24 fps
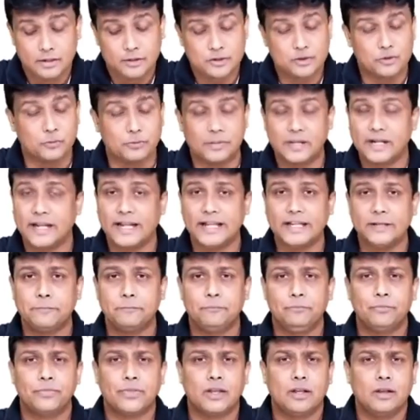So, be ready.
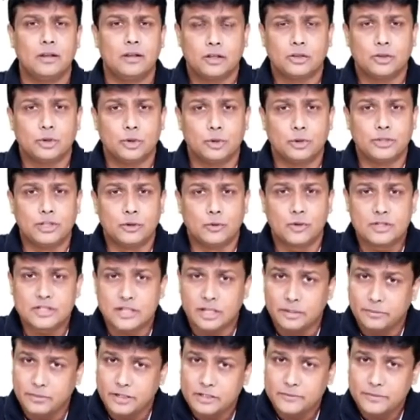So, there was
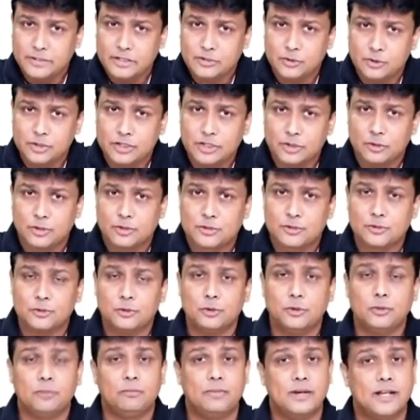an image based question
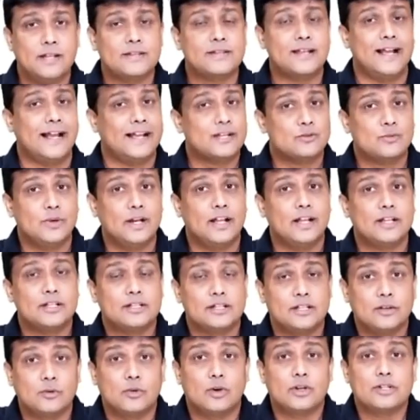also, plus as well as
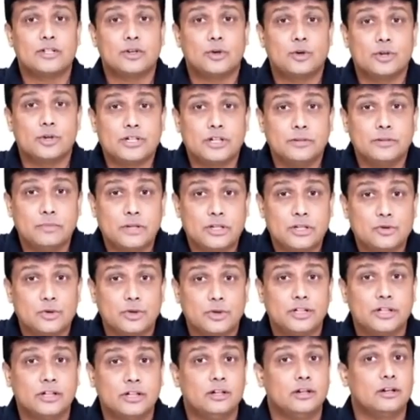there was a question based
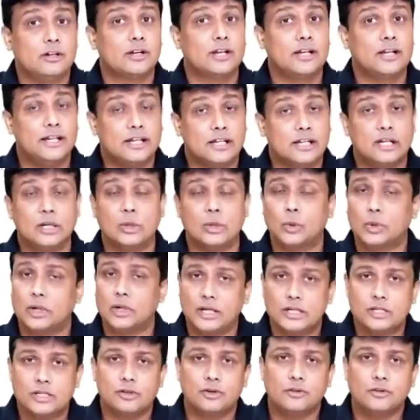on the clinical
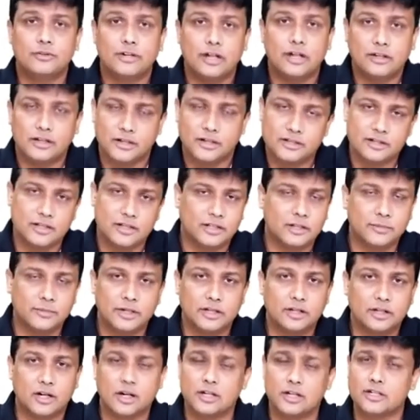correlation of that is nothing
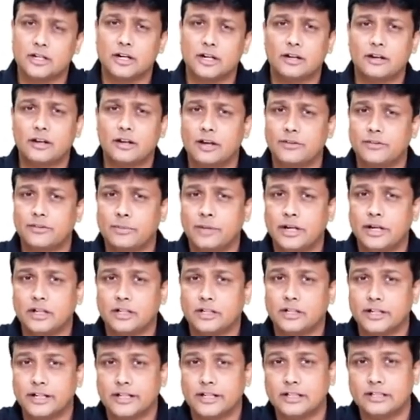but the congenital diaphragmatic
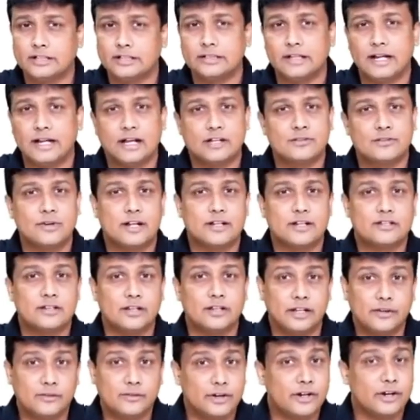hernia as well as
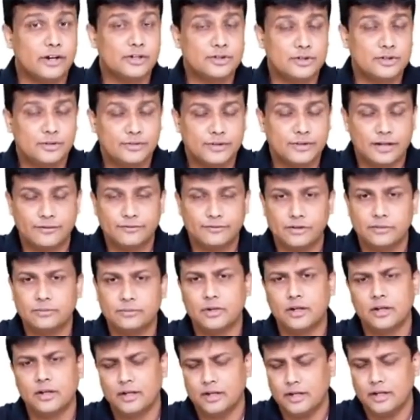the evertation of diaphragm,
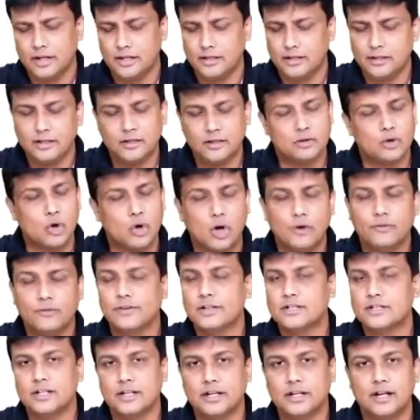and then
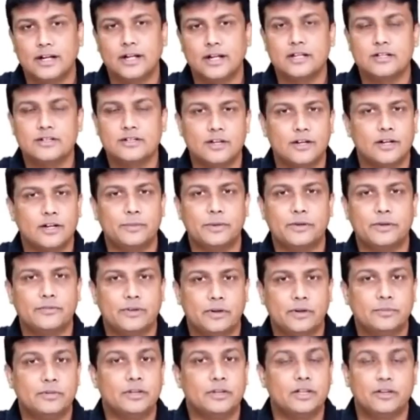obviously it is developing
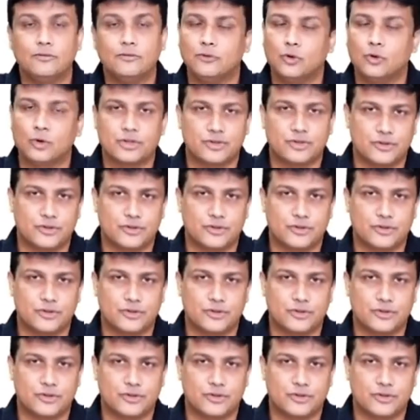from the four